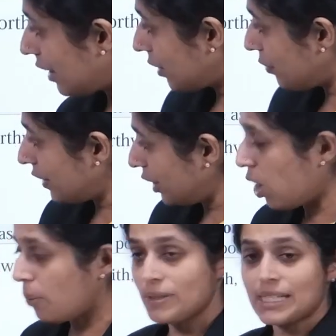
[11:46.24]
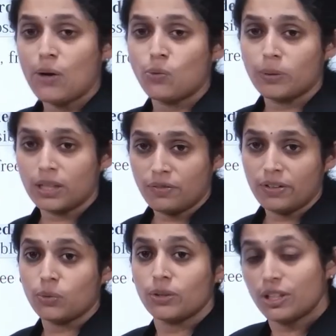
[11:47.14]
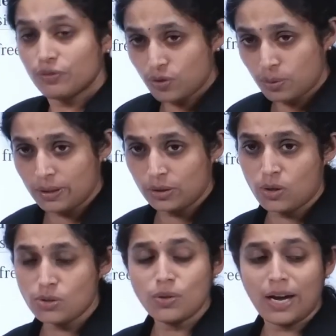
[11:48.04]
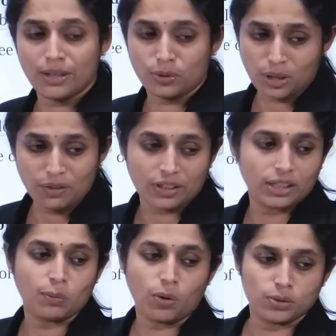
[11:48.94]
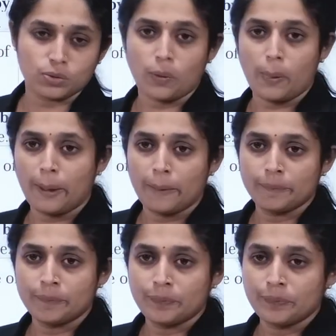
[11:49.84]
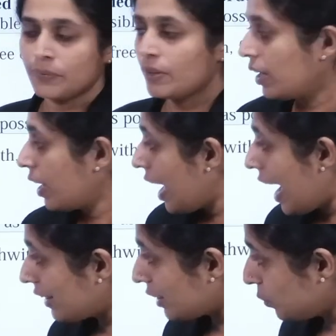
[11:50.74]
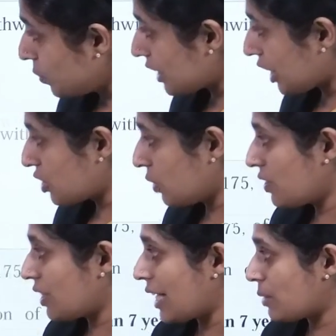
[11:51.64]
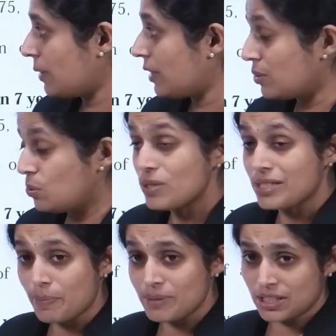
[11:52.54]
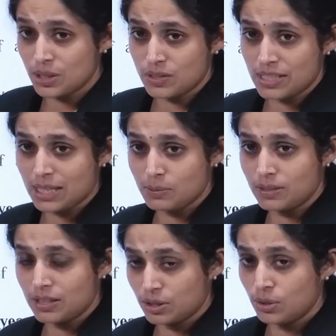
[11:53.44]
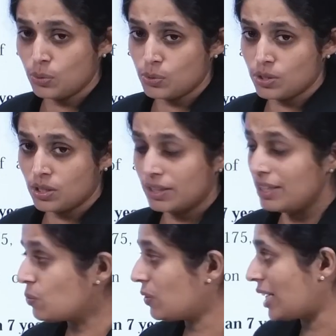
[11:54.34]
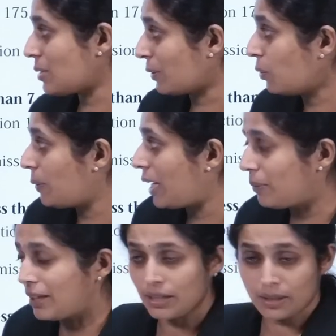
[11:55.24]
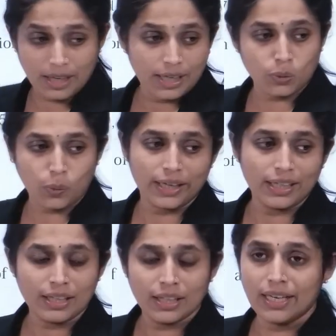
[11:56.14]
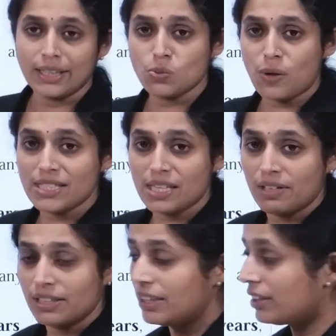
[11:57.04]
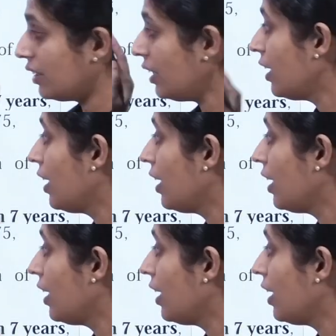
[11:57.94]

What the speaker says: the free copies have to be given to the informant also and to the victim also. And the new section which has been, new subsection which has been introduced is with respect to preliminary inquiry, it is 173(3).